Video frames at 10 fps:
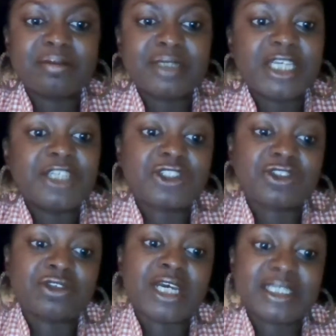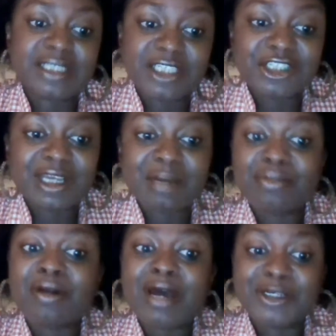industrialization, and
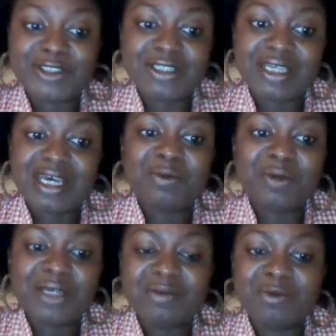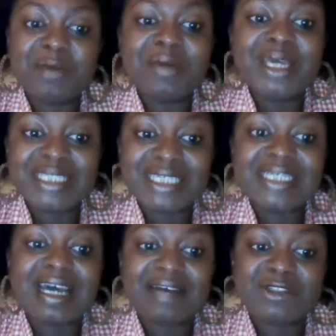prior to that, women did
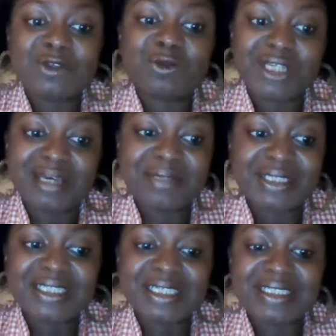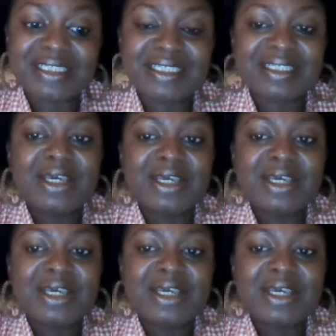have to run their businesses.